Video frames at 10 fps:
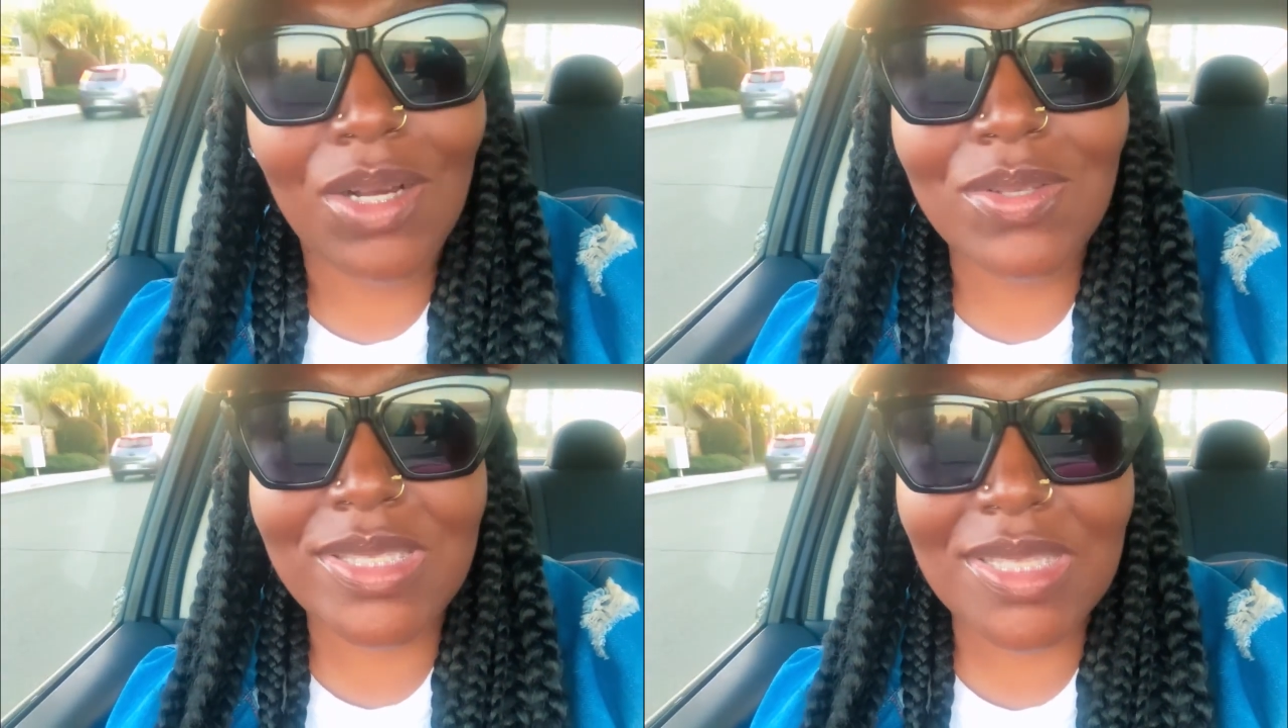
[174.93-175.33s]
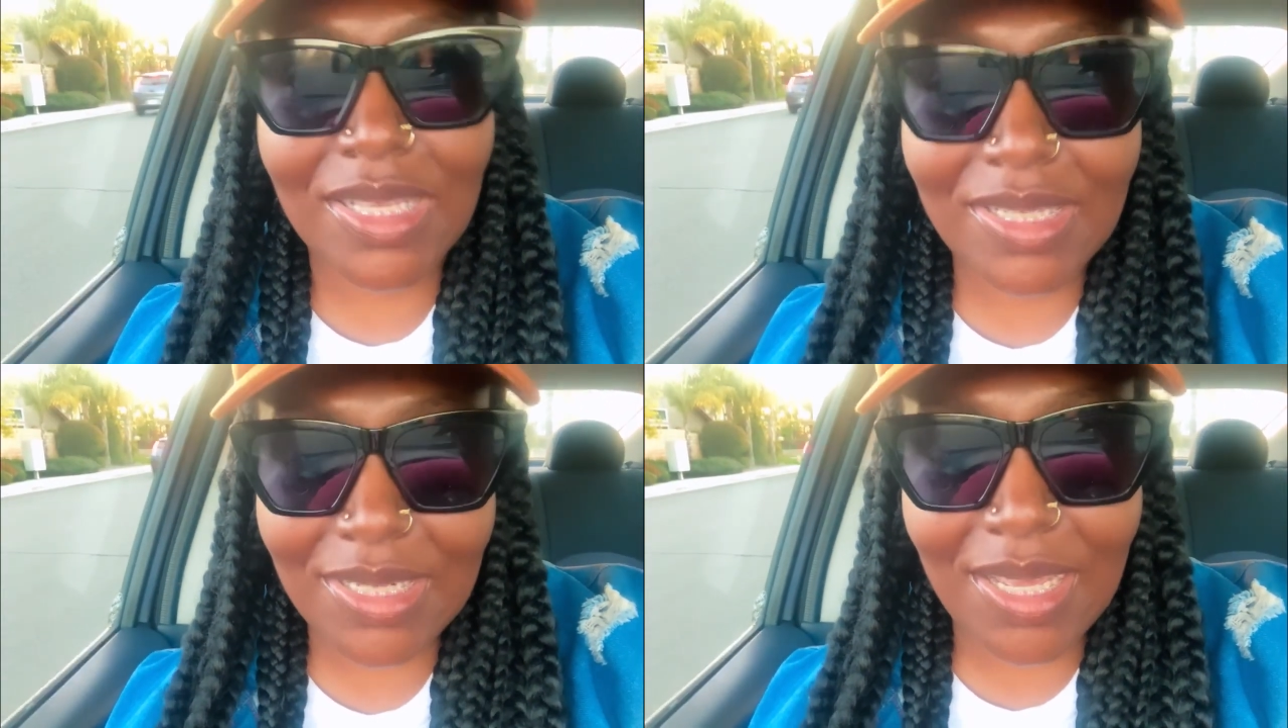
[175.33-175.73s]

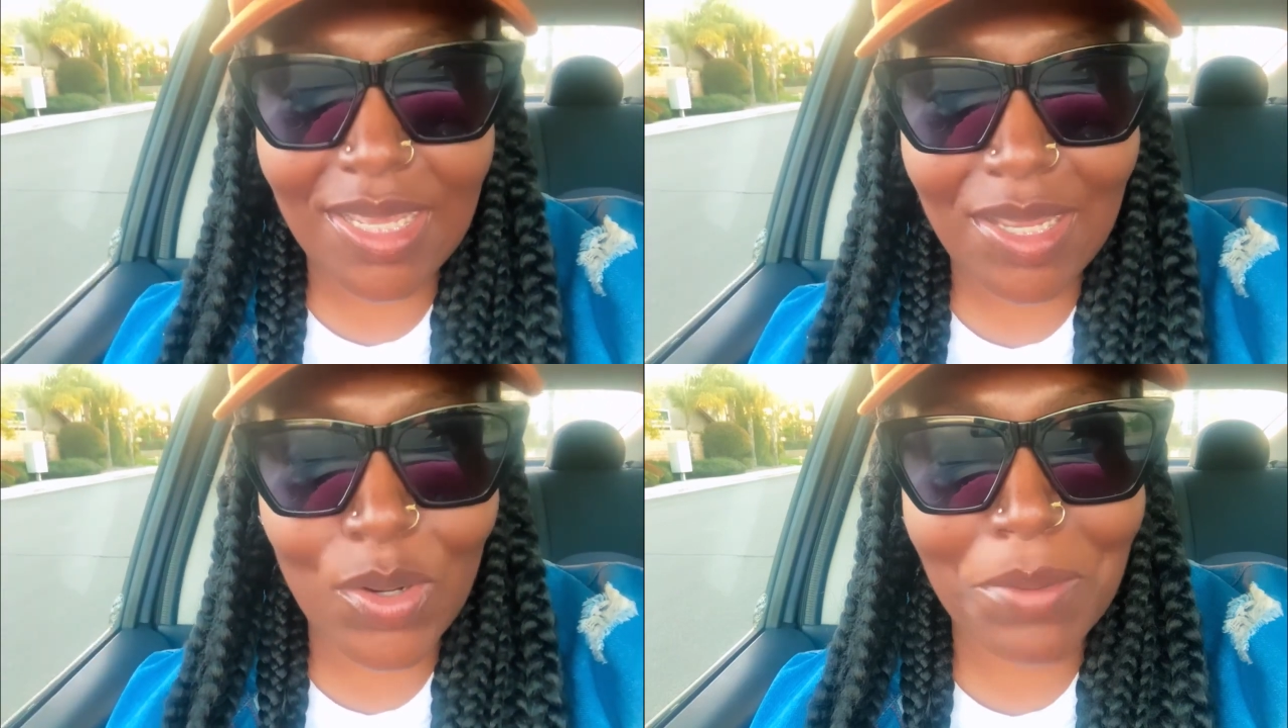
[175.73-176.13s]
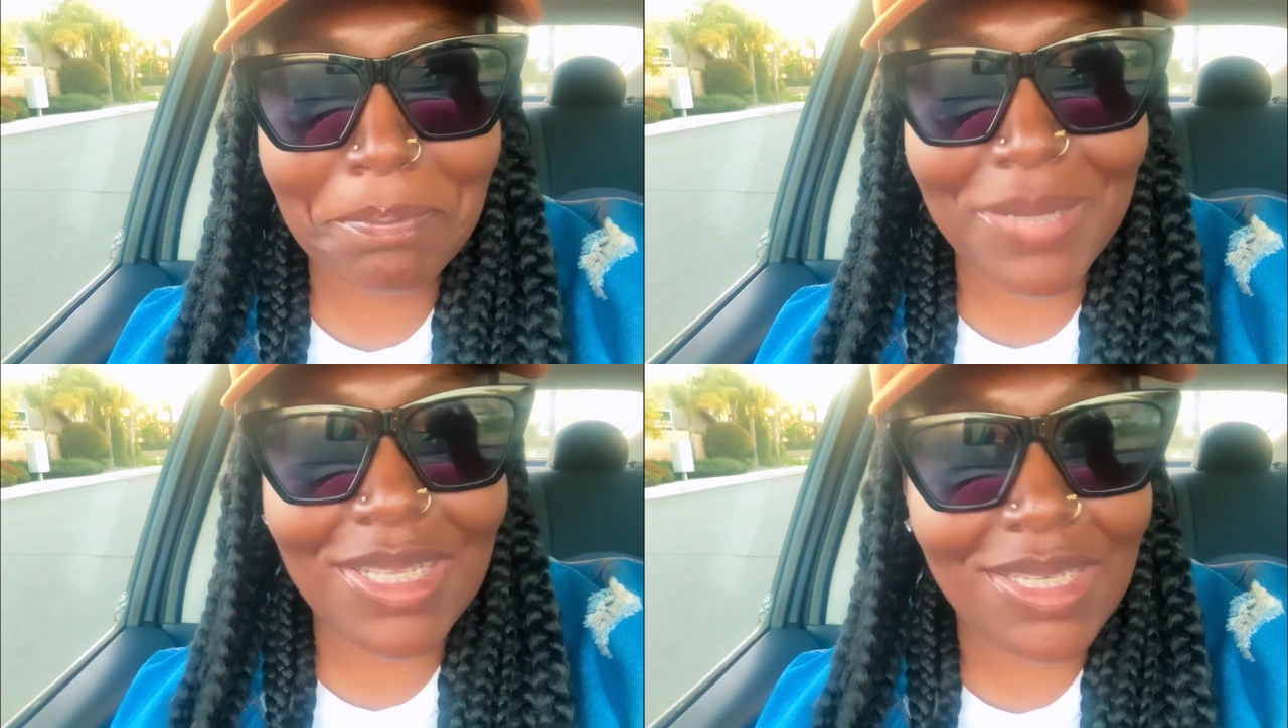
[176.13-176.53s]
Sunday or
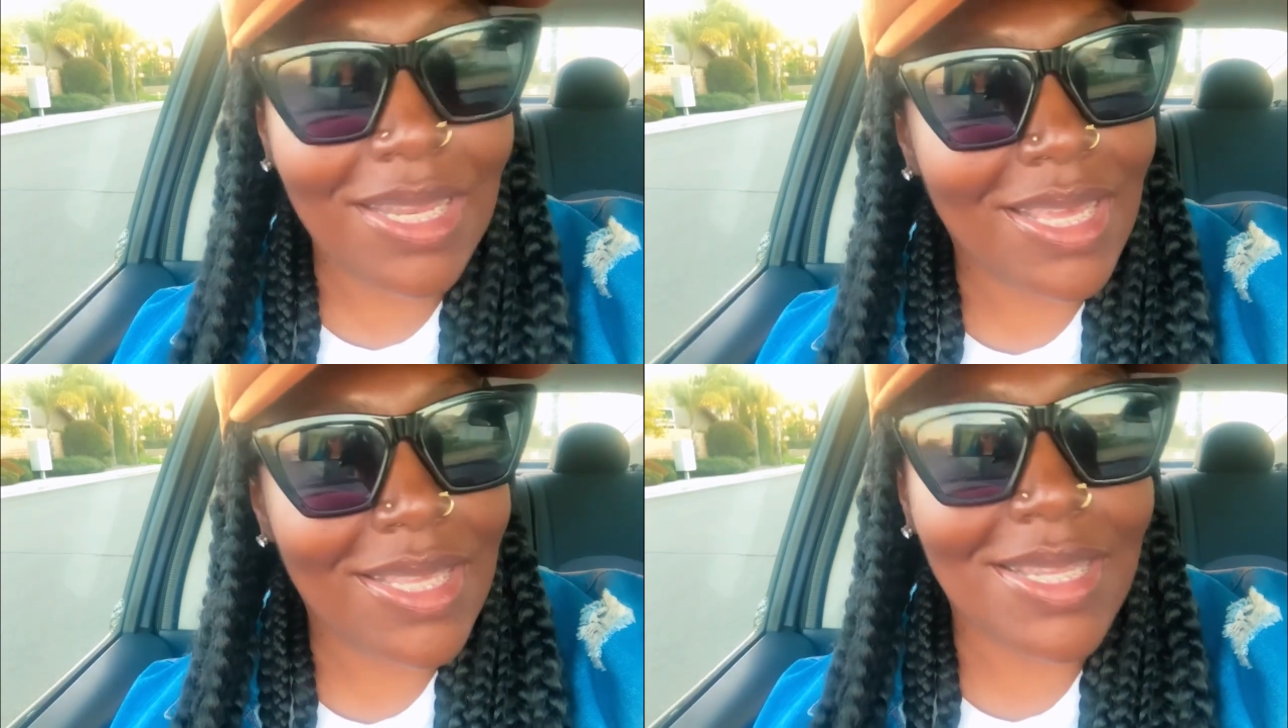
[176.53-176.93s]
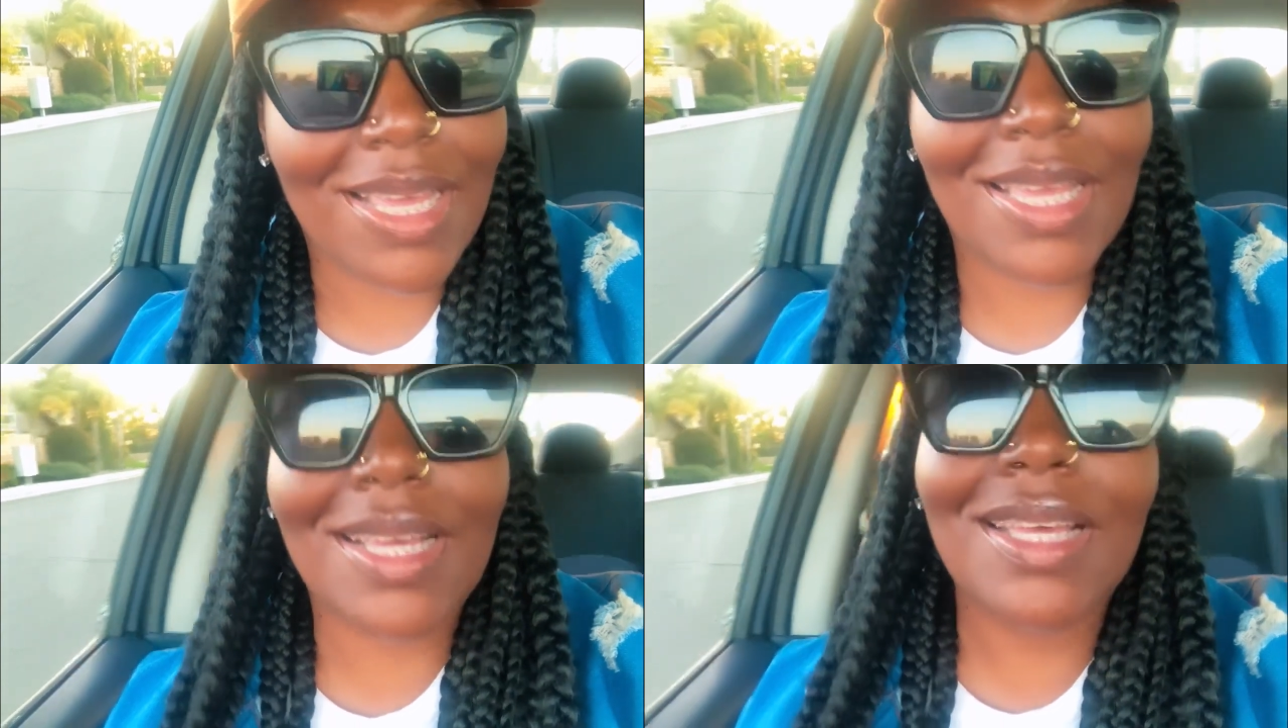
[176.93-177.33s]
Monday,
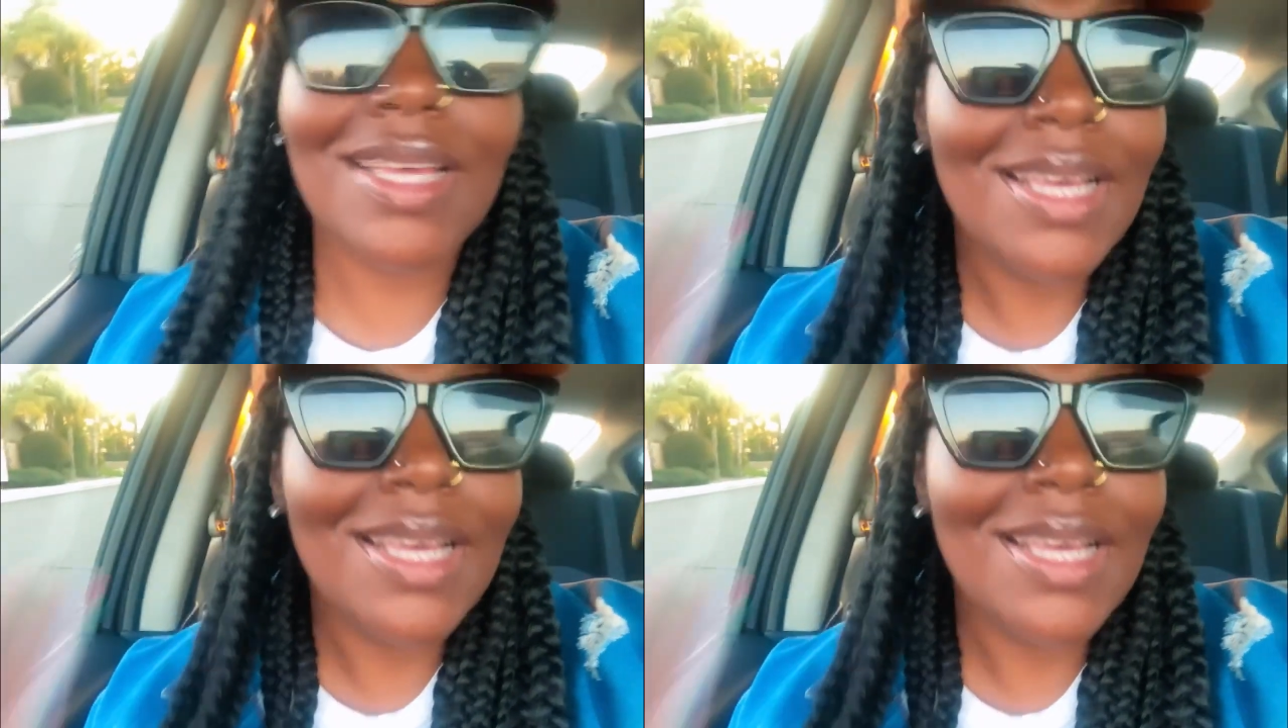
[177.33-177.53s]
like.